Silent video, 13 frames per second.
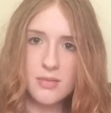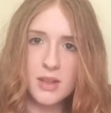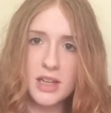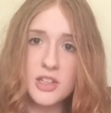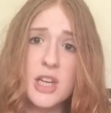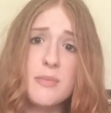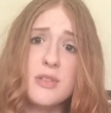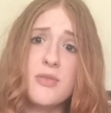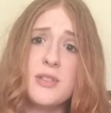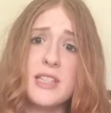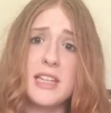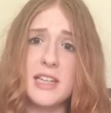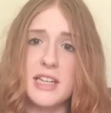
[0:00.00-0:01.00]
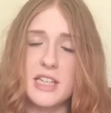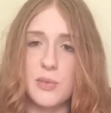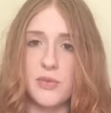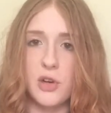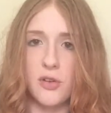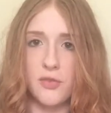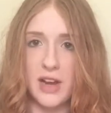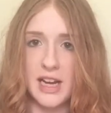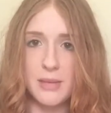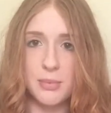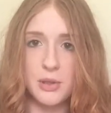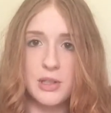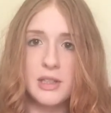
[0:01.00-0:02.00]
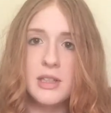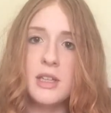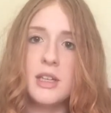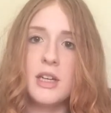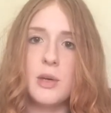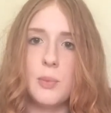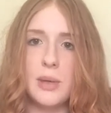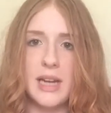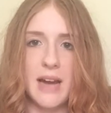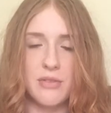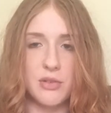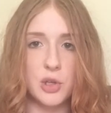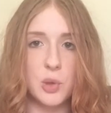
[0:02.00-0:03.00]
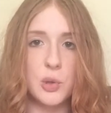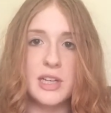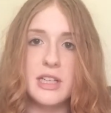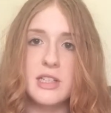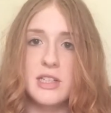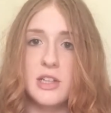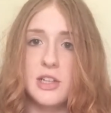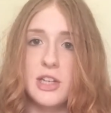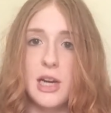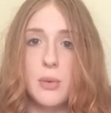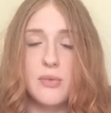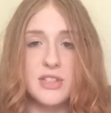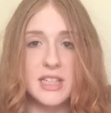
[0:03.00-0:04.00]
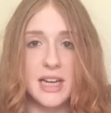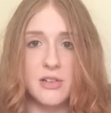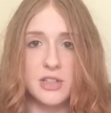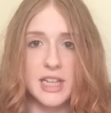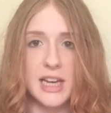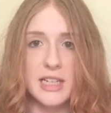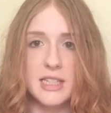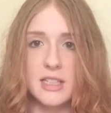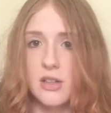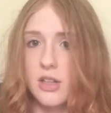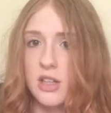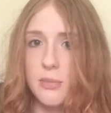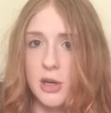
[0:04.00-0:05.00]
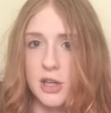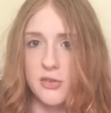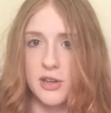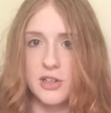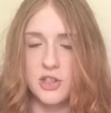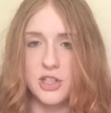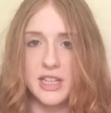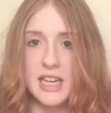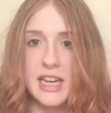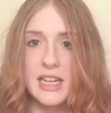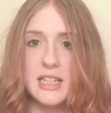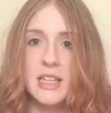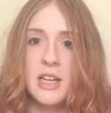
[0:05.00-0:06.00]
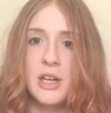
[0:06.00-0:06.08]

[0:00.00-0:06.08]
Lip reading: In terms of facilities we've got available, we have a recording studio with a sound desk and the microphones you need.